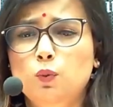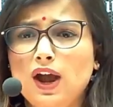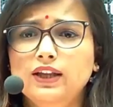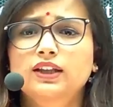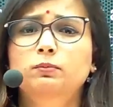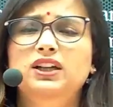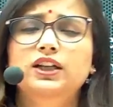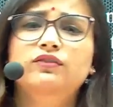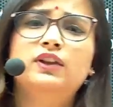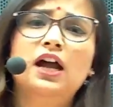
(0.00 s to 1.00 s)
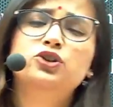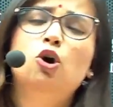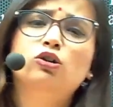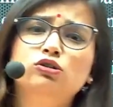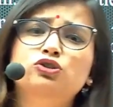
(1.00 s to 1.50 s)
why they believe that
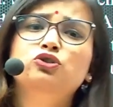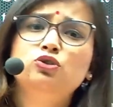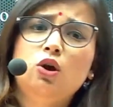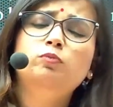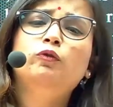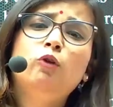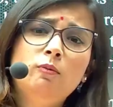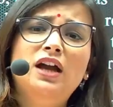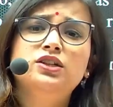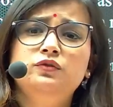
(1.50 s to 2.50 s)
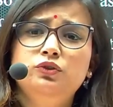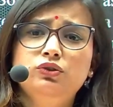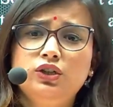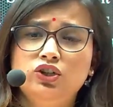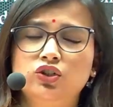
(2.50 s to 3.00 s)
doctors should not perform active
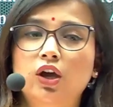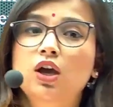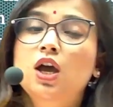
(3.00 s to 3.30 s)
euthanasia.